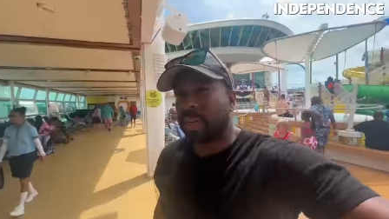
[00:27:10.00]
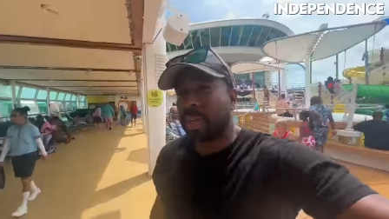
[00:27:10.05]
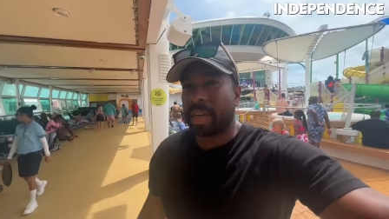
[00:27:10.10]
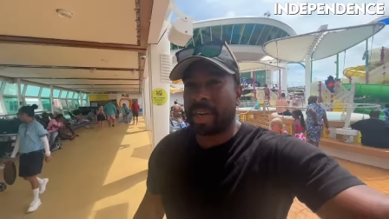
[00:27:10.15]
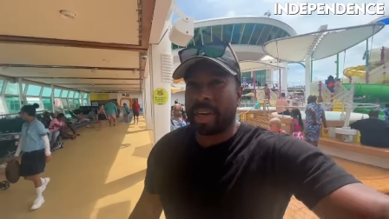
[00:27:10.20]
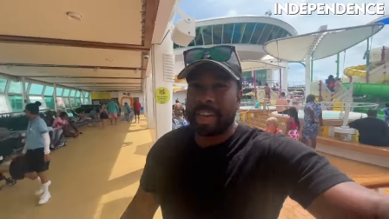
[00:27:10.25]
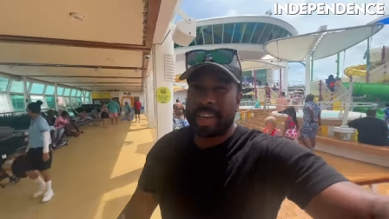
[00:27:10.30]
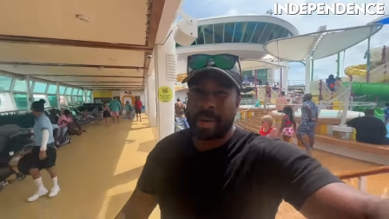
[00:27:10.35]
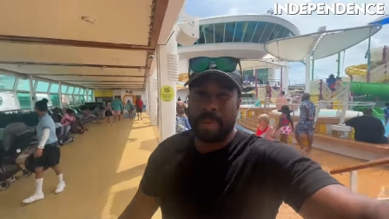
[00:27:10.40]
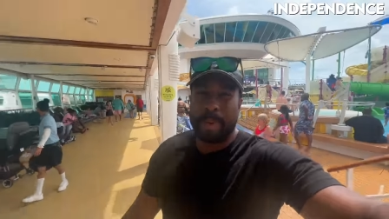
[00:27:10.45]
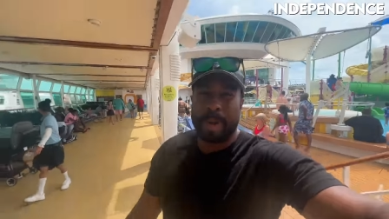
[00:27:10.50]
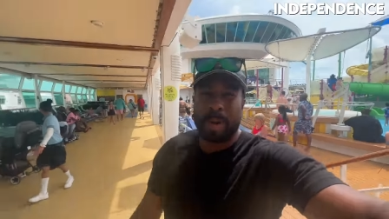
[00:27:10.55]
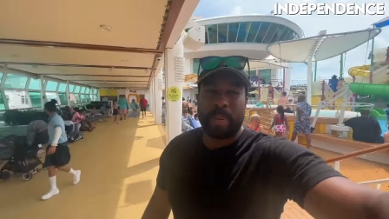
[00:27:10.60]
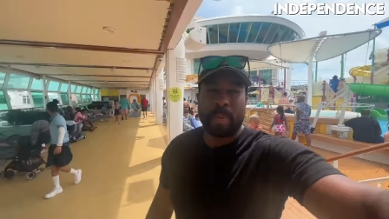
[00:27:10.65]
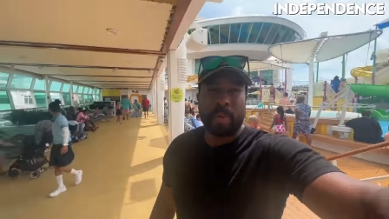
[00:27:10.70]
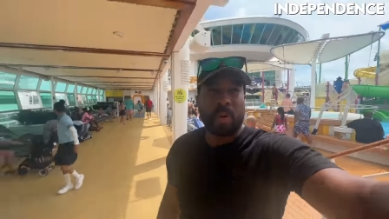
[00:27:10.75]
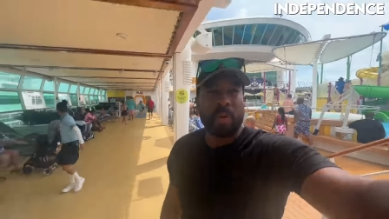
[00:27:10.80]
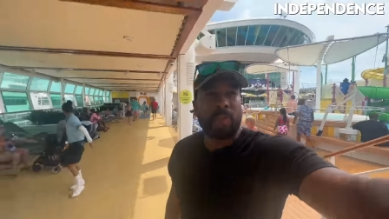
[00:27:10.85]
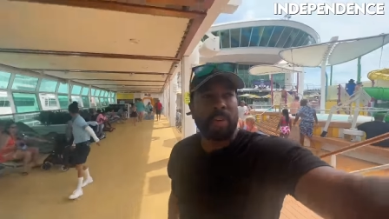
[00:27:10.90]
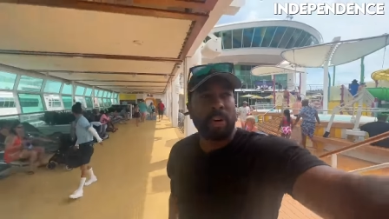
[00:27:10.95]
Gonna dip in the
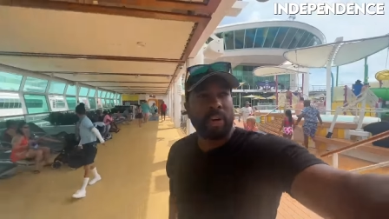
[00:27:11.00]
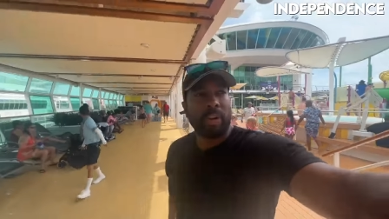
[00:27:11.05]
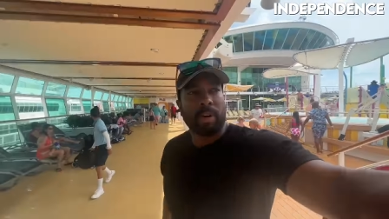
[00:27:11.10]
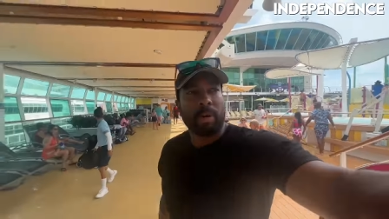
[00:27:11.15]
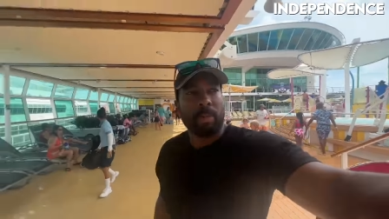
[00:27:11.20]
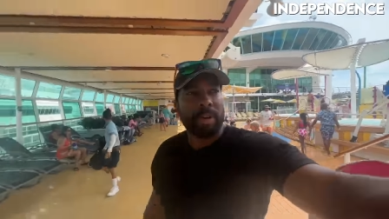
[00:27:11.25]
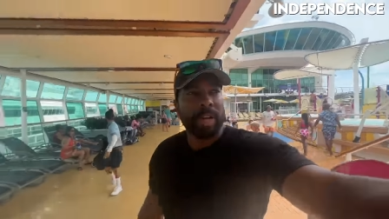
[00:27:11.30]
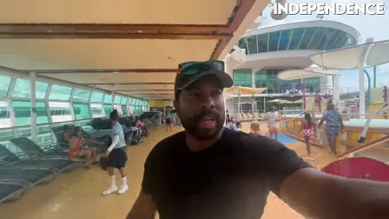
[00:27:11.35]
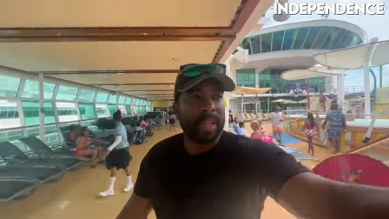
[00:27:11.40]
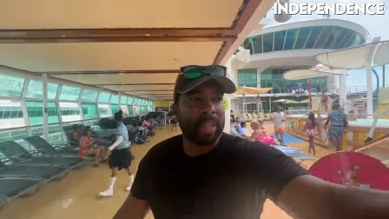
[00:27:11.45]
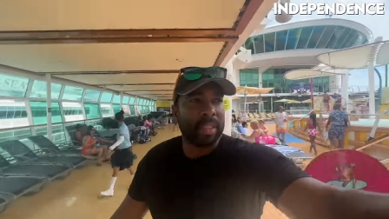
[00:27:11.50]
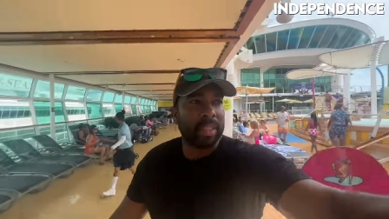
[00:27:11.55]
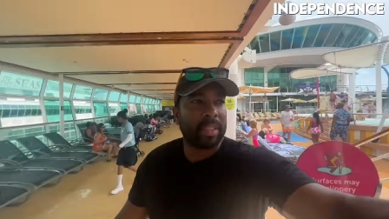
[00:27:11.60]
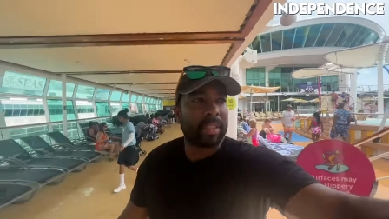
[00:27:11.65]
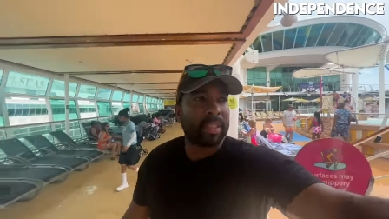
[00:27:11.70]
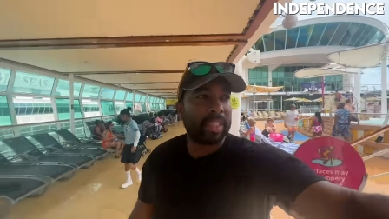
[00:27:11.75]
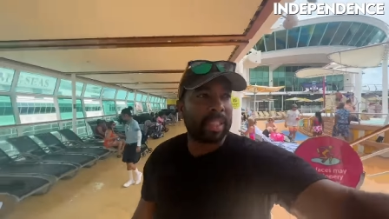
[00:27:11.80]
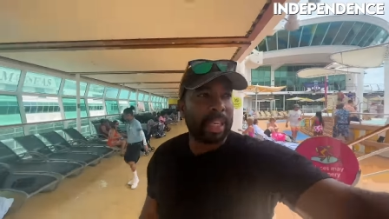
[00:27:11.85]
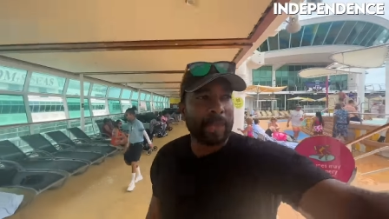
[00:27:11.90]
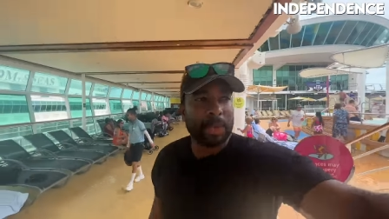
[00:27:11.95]
pool for a little bit,
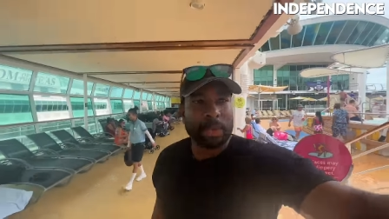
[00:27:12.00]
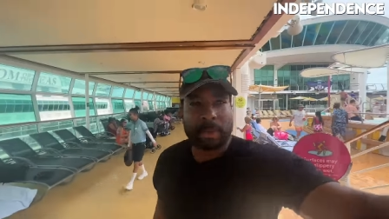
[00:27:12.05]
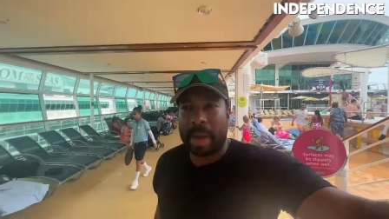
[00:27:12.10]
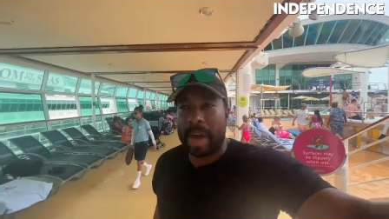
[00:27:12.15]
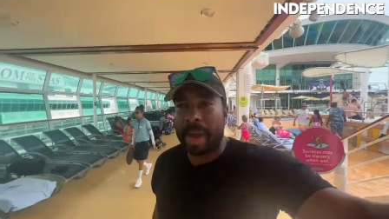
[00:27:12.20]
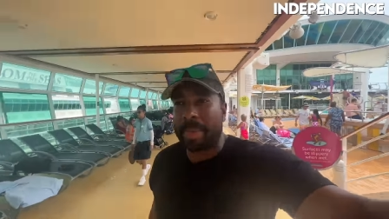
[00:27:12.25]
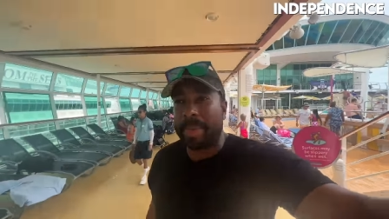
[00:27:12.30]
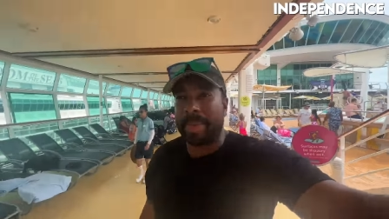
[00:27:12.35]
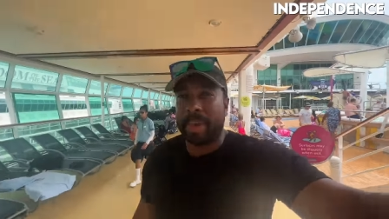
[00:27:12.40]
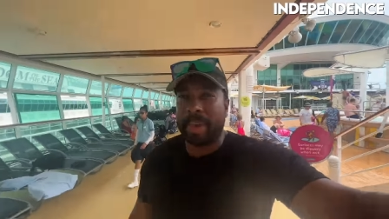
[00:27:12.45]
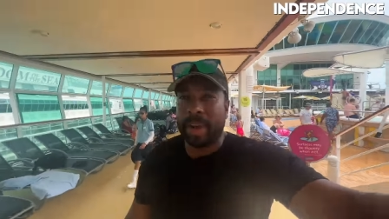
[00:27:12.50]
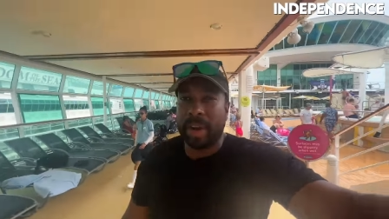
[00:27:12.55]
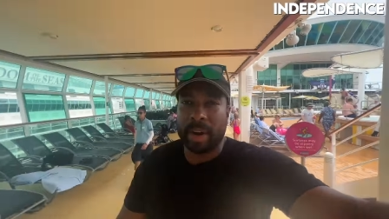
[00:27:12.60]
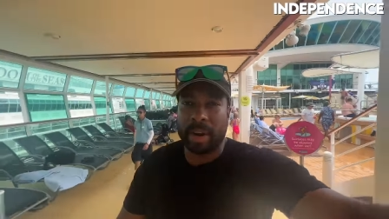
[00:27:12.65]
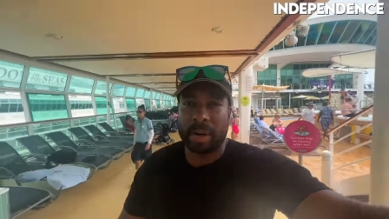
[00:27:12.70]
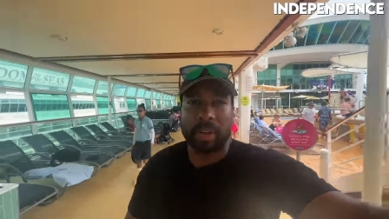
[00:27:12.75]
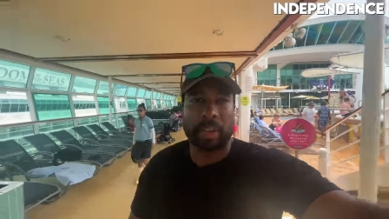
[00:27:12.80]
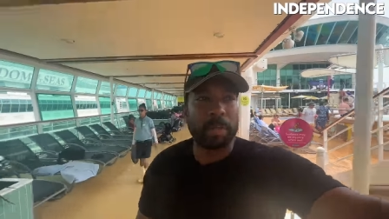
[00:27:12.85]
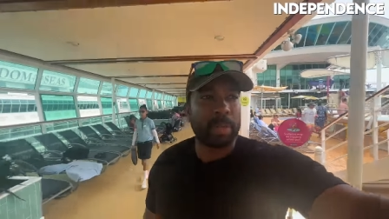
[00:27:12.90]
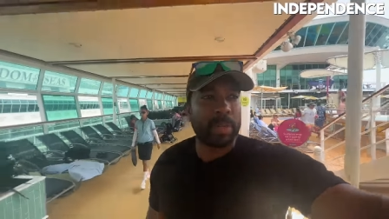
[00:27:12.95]
see what's popping there
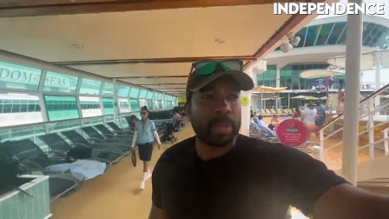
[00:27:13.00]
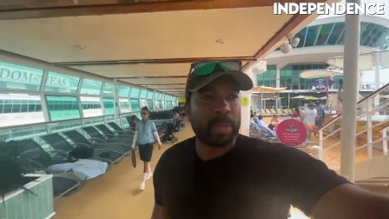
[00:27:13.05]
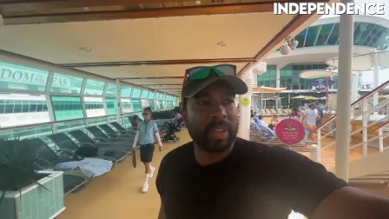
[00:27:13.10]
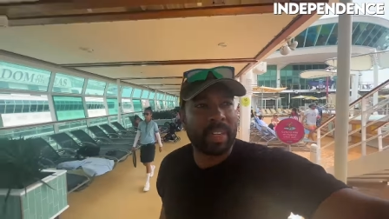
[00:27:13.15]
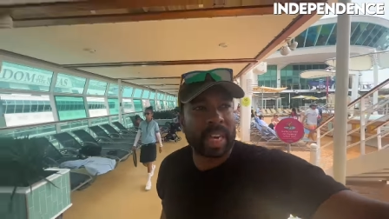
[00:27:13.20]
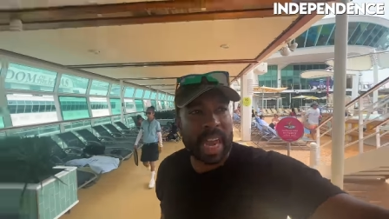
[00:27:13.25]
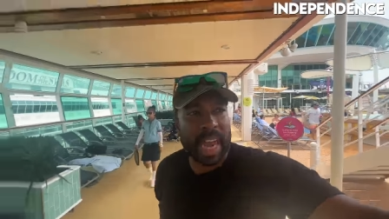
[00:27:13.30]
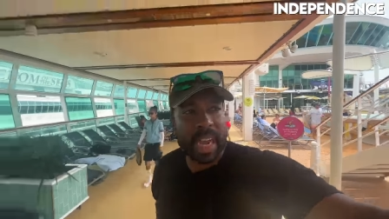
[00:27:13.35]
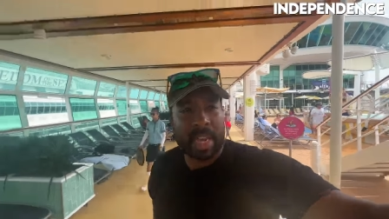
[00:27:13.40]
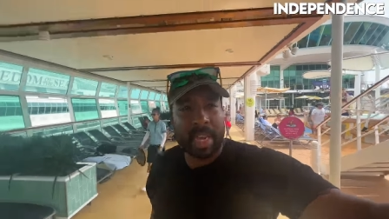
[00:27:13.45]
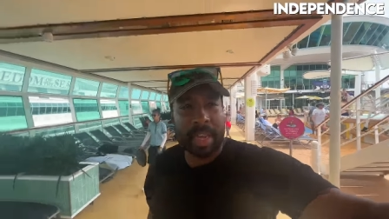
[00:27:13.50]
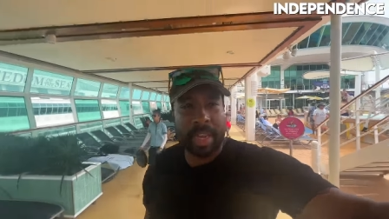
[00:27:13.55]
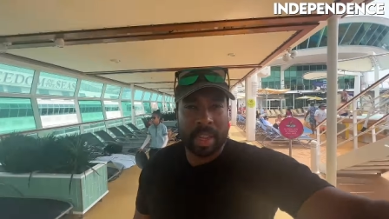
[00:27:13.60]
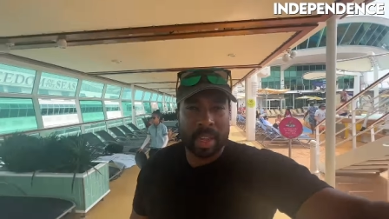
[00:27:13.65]
on the pool deck.